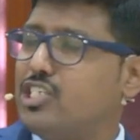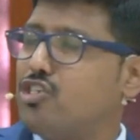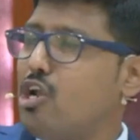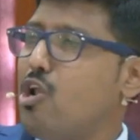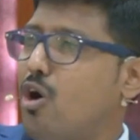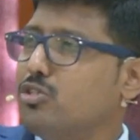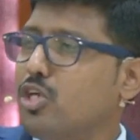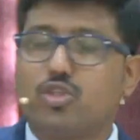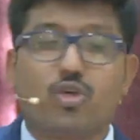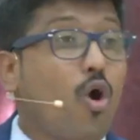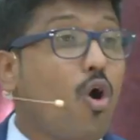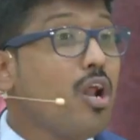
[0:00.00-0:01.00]
still on the
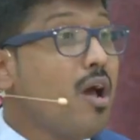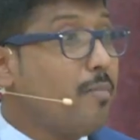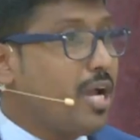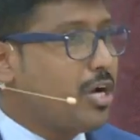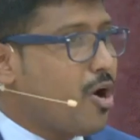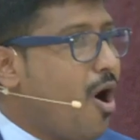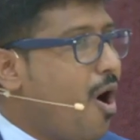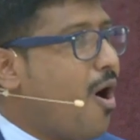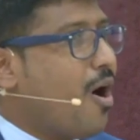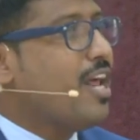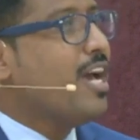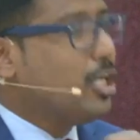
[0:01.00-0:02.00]
throne. My
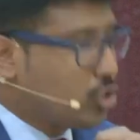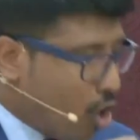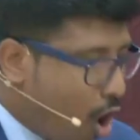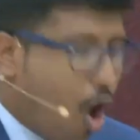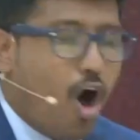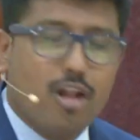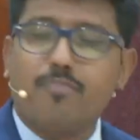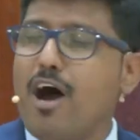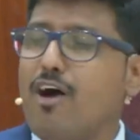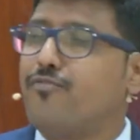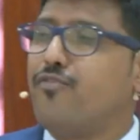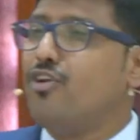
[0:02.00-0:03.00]
God is all
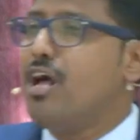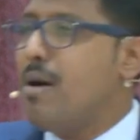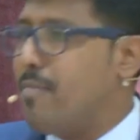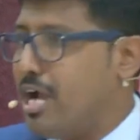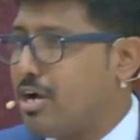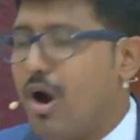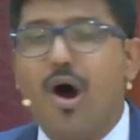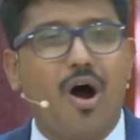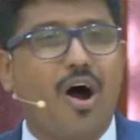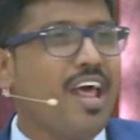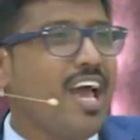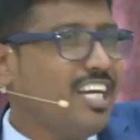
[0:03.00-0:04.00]
powerful. My
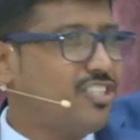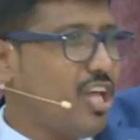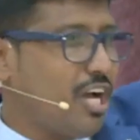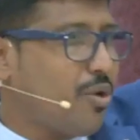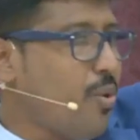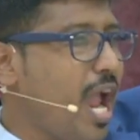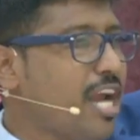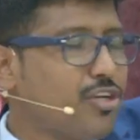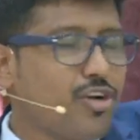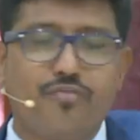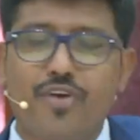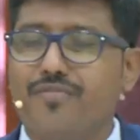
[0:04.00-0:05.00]
God is the
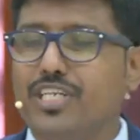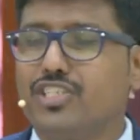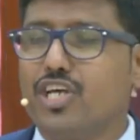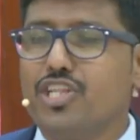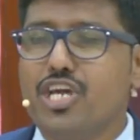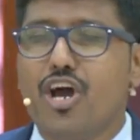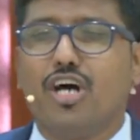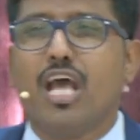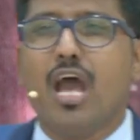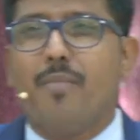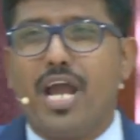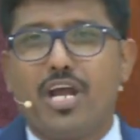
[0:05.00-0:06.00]
creator of heavens and the earth.
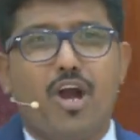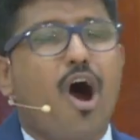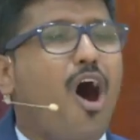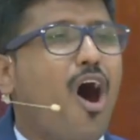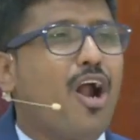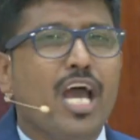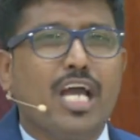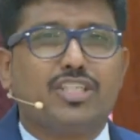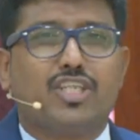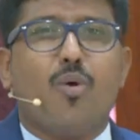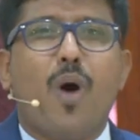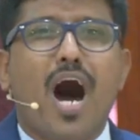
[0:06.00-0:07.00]
My God is
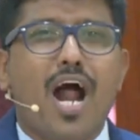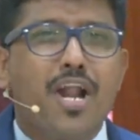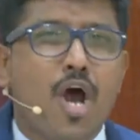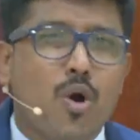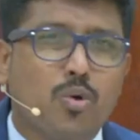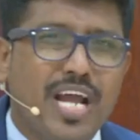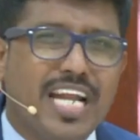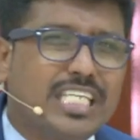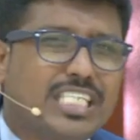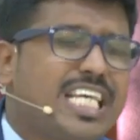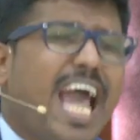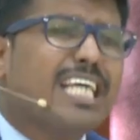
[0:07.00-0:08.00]
the one who, when he
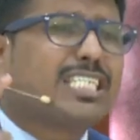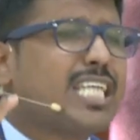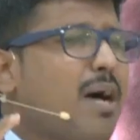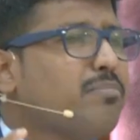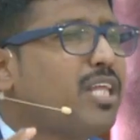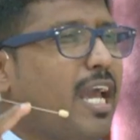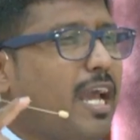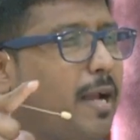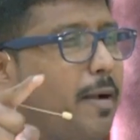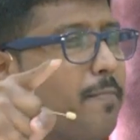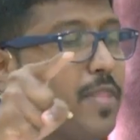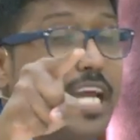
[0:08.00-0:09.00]
says
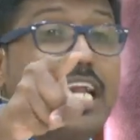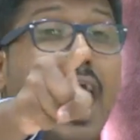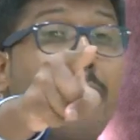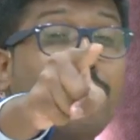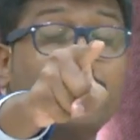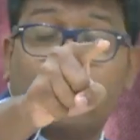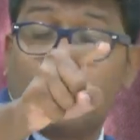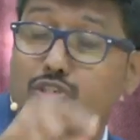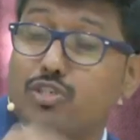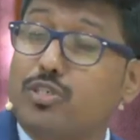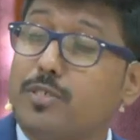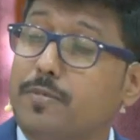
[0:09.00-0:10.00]
something, it happens.